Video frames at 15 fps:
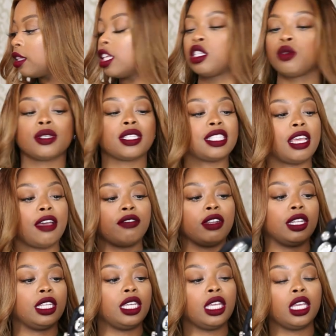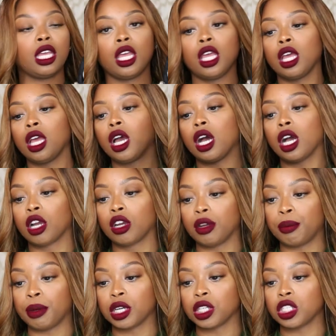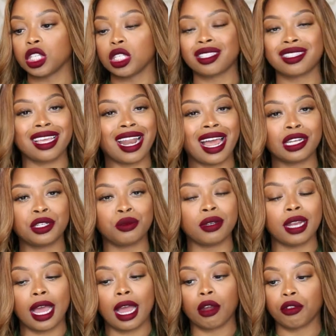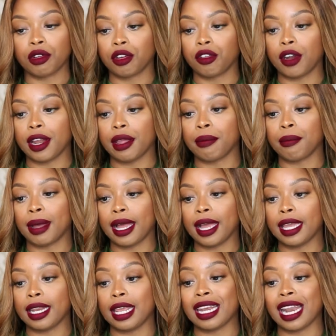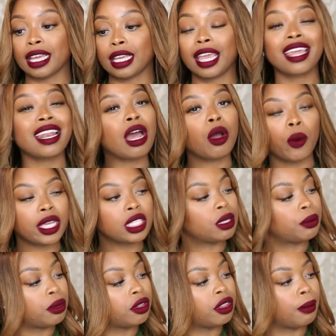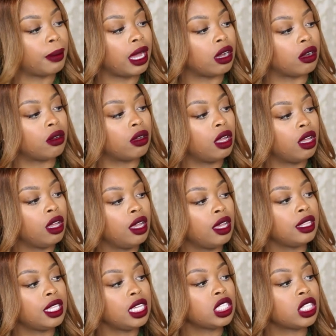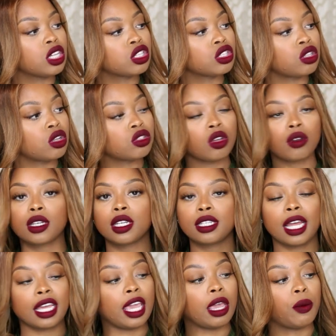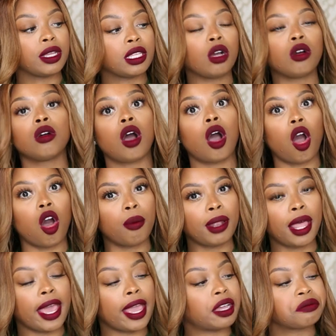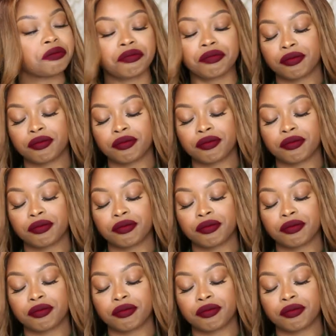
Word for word: this was definitely a good purchase that I do not regret buying, and I cannot wait to pull them out. These are so, so good, and I can't wait. Oh, all black.